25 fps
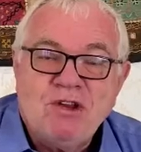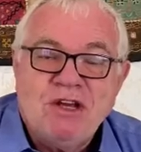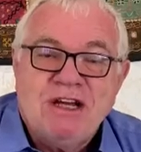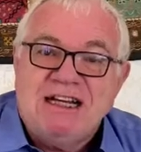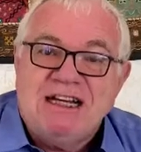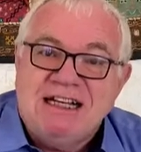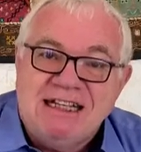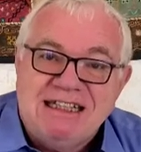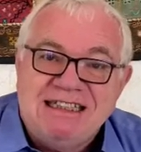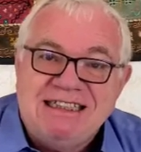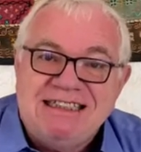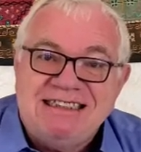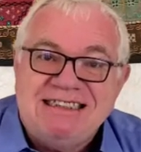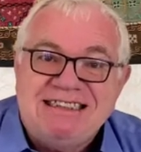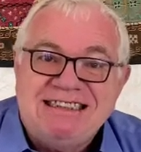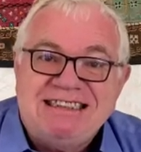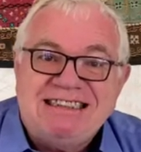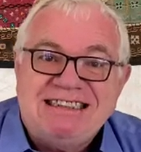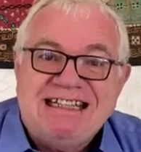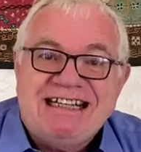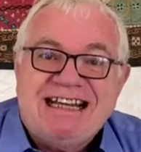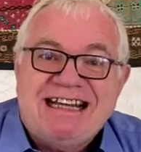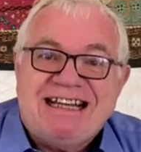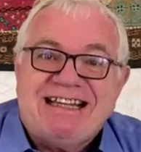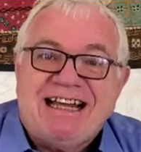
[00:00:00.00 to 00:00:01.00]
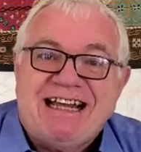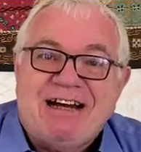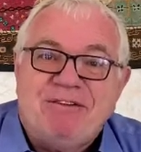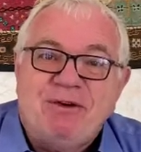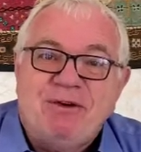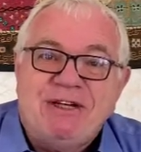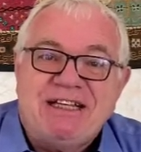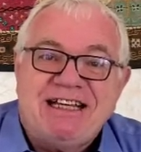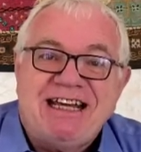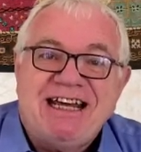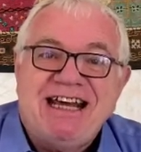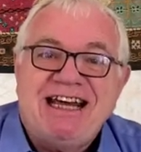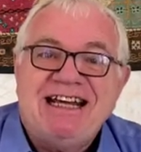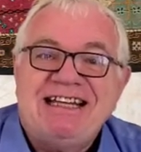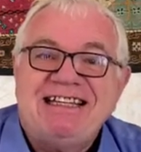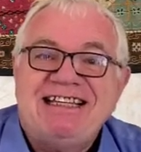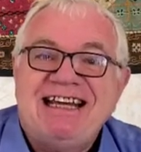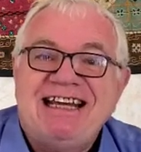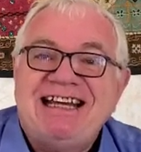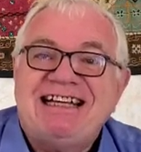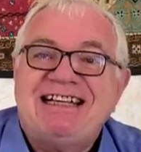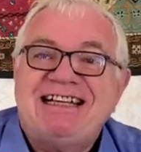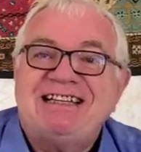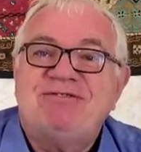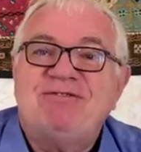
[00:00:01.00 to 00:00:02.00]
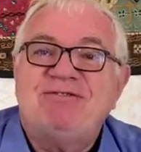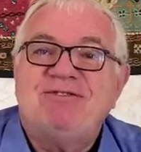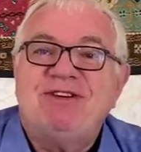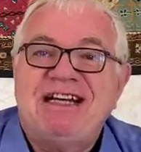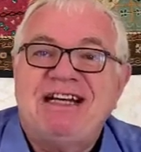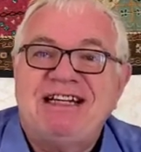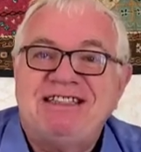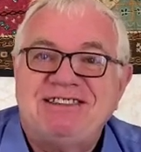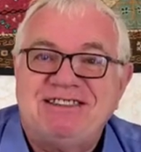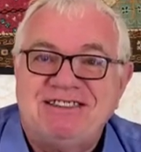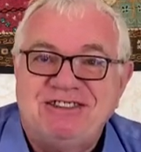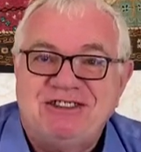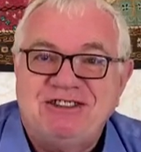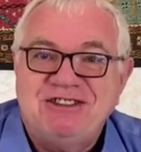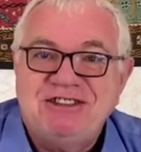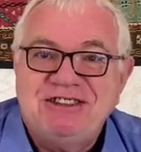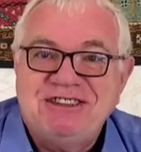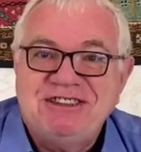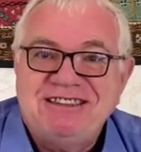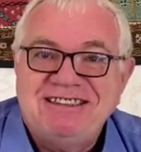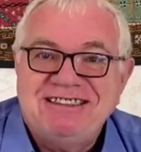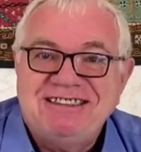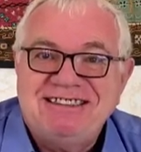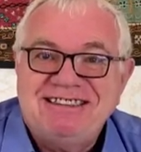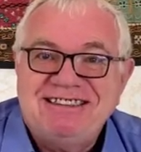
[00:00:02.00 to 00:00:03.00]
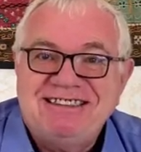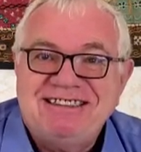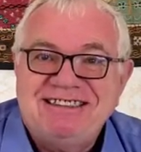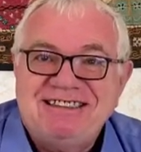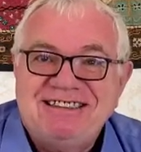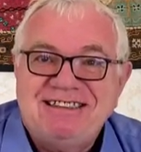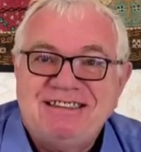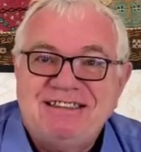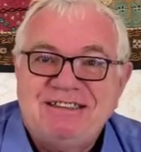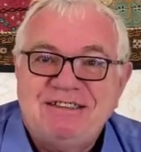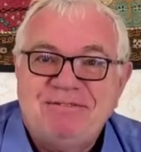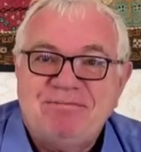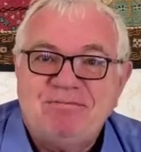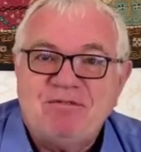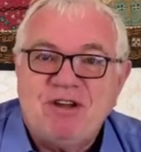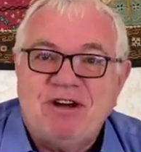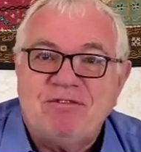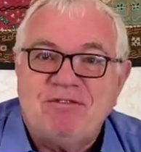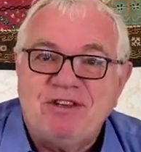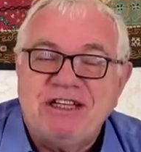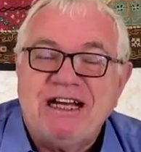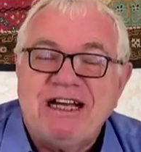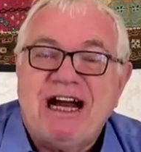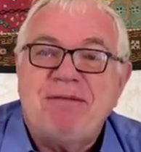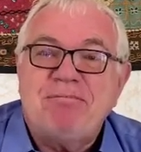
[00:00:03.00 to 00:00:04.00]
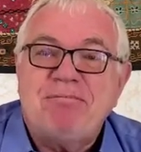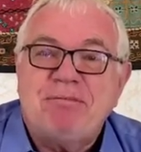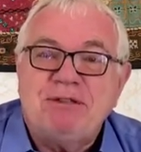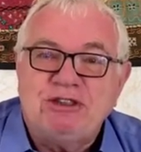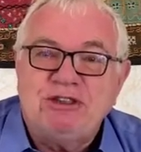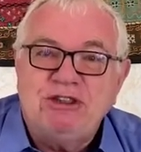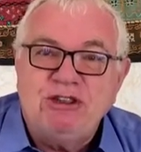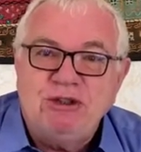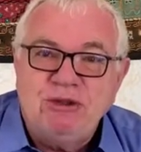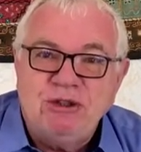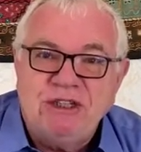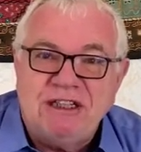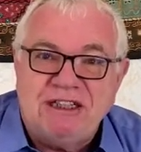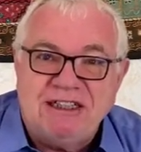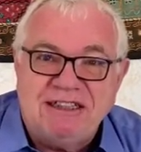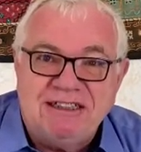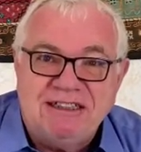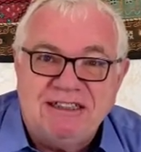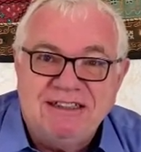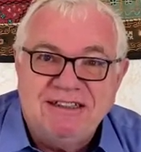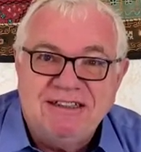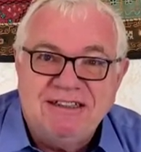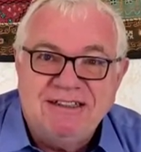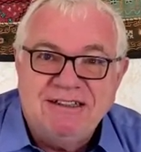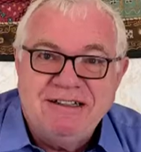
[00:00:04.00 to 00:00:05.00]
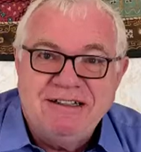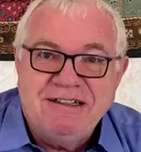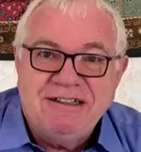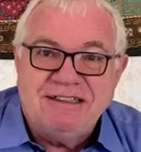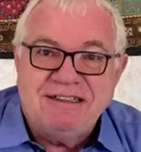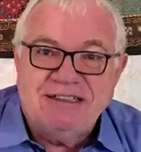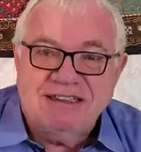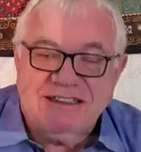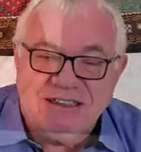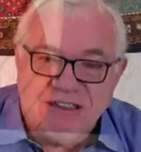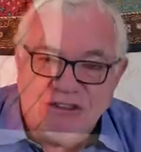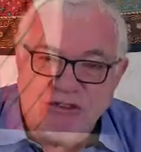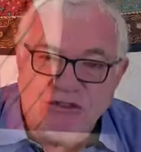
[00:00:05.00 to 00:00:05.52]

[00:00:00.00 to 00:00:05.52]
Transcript: is that we can't take advantage of the opportunity that the